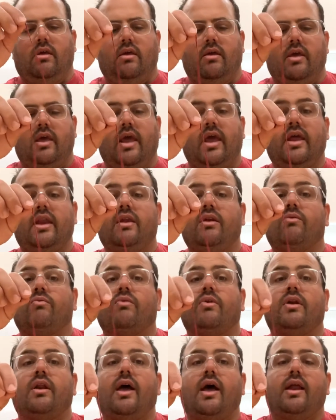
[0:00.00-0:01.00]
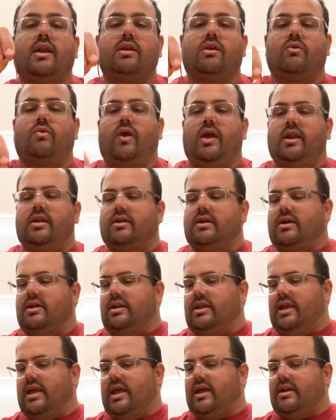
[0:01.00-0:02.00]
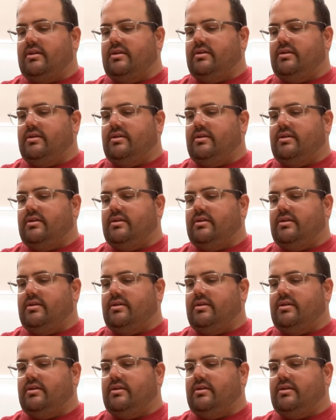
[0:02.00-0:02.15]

And we're not quite done yet.